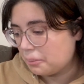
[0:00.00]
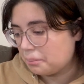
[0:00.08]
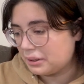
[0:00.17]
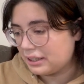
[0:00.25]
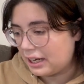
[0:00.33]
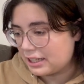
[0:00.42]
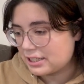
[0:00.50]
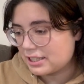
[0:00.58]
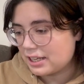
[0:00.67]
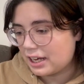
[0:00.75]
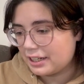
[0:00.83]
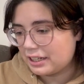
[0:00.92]

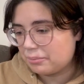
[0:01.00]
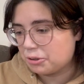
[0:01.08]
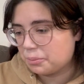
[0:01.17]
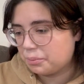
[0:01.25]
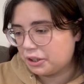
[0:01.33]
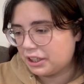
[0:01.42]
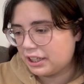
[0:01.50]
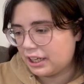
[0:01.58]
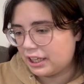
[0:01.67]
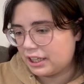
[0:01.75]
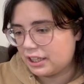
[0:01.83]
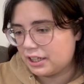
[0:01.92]
Blindside. I'm gonna put it
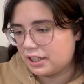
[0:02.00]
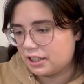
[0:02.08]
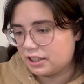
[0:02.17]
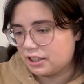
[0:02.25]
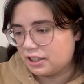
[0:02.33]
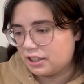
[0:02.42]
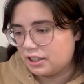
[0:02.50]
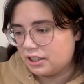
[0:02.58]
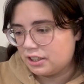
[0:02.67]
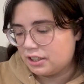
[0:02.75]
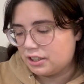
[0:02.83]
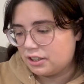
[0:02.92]
in
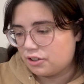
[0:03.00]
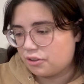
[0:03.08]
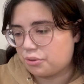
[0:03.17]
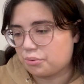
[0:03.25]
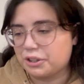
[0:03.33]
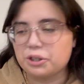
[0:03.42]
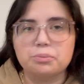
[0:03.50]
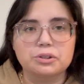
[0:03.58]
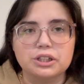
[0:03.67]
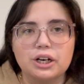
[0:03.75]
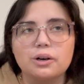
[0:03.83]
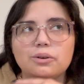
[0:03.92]
3 or
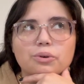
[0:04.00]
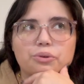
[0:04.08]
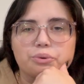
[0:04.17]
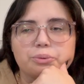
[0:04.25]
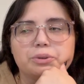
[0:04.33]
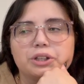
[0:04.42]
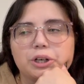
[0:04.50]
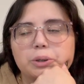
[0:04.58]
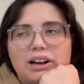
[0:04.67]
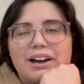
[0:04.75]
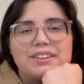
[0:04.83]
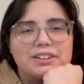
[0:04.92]
below, or 3 below.
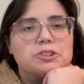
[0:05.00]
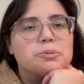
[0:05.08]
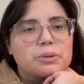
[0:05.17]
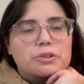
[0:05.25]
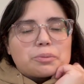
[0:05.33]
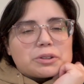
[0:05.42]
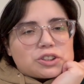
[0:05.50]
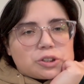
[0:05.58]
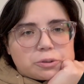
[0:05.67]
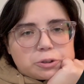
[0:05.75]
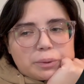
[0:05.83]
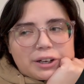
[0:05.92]
I think this book would have been so
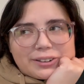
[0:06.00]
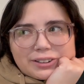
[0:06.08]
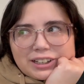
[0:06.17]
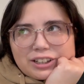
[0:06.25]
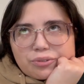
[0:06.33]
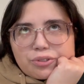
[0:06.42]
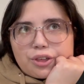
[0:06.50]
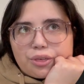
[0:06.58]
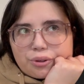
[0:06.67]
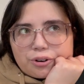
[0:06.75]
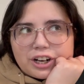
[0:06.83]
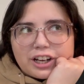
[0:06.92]
much better if the
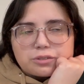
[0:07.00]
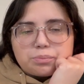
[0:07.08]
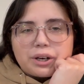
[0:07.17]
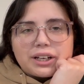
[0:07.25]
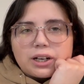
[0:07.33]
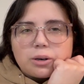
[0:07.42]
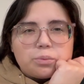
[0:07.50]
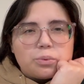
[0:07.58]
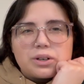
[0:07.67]
third act breakup